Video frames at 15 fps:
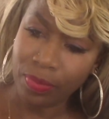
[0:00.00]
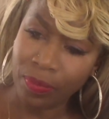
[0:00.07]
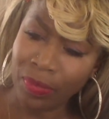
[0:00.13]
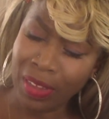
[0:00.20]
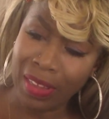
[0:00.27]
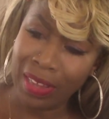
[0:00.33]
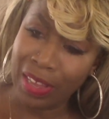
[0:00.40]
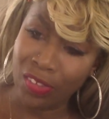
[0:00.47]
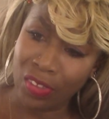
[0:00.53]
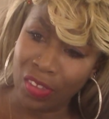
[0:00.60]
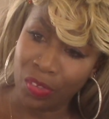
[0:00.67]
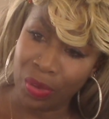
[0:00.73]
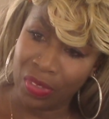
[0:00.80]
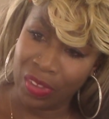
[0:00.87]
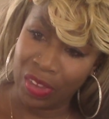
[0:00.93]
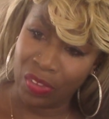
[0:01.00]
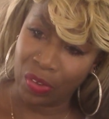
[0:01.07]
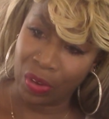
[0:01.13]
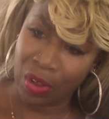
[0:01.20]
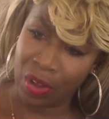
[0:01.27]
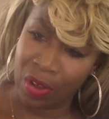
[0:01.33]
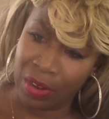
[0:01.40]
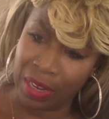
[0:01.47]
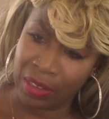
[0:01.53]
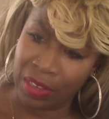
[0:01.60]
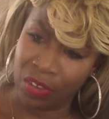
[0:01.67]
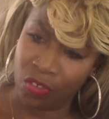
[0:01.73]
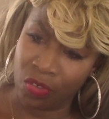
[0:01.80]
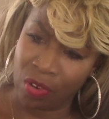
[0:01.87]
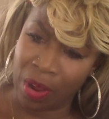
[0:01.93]
I guess that's what these are called, like
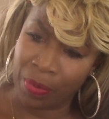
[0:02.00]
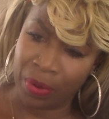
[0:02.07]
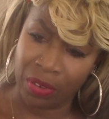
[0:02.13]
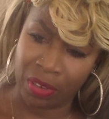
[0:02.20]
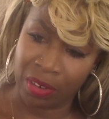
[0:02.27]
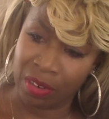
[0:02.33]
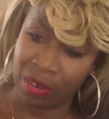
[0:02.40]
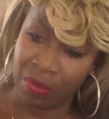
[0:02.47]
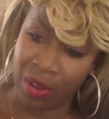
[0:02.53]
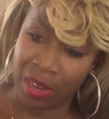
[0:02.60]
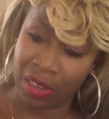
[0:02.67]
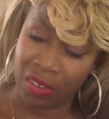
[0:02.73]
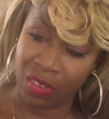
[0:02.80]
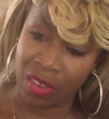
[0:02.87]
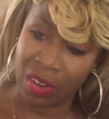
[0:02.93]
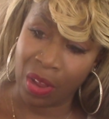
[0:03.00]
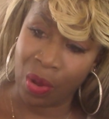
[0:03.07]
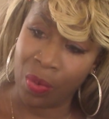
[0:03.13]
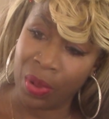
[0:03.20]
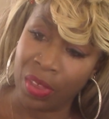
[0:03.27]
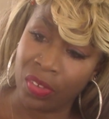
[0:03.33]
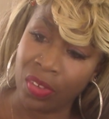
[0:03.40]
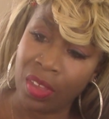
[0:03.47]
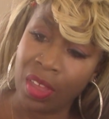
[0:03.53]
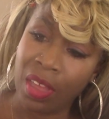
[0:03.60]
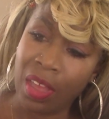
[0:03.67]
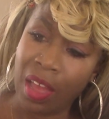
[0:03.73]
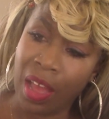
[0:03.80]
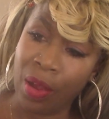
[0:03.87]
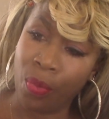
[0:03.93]
these droppers. I don't know why, because
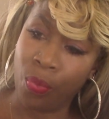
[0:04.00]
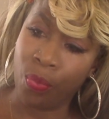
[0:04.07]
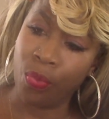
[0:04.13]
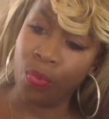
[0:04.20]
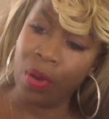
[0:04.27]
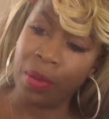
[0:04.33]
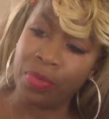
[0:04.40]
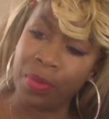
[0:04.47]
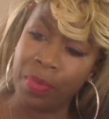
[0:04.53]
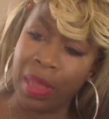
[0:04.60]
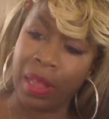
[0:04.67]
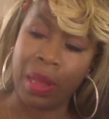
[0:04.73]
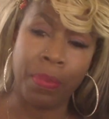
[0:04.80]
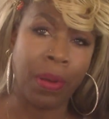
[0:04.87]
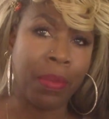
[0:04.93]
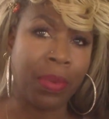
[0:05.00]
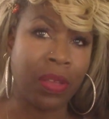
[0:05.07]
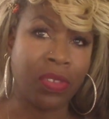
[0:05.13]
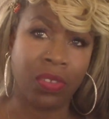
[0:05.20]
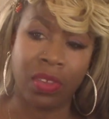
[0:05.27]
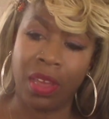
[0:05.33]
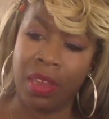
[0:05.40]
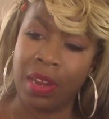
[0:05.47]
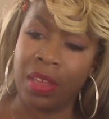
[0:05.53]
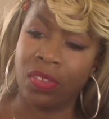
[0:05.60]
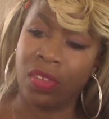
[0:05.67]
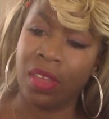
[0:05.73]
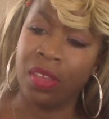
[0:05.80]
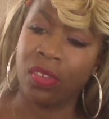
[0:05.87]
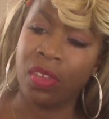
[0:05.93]
I rub the makeup on my skin as is.